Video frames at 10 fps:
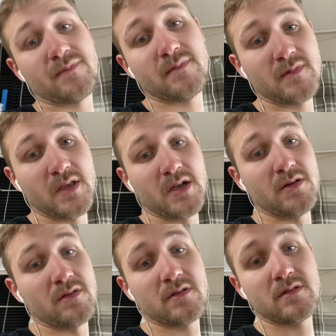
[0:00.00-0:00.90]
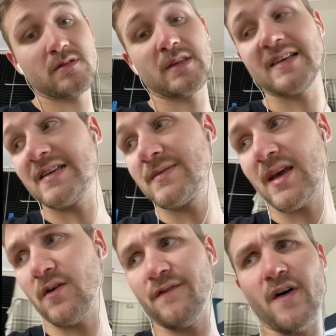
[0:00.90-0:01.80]
You know, they seem to
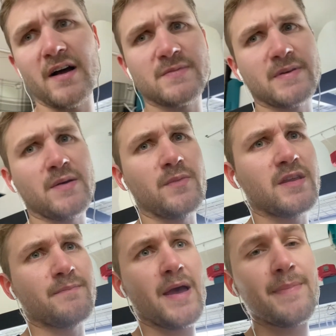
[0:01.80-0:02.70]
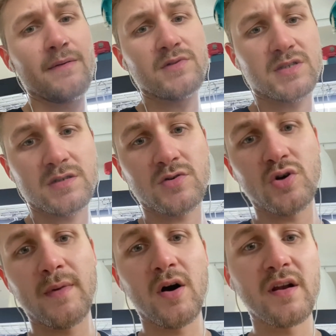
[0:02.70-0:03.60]
get on fine to begin with, and maybe it was
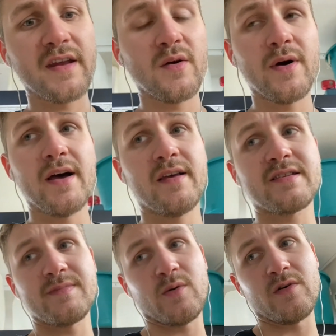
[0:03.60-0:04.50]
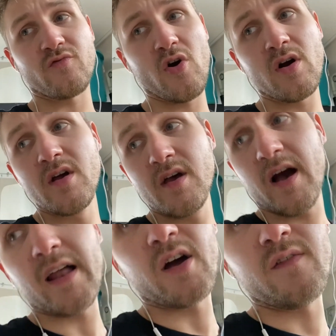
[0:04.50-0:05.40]
during my holiday where something went wrong
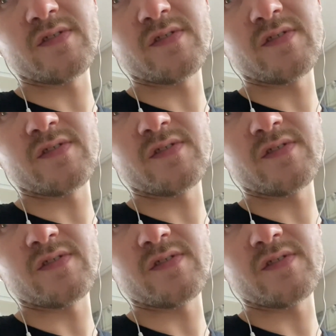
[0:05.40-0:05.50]
and I obviously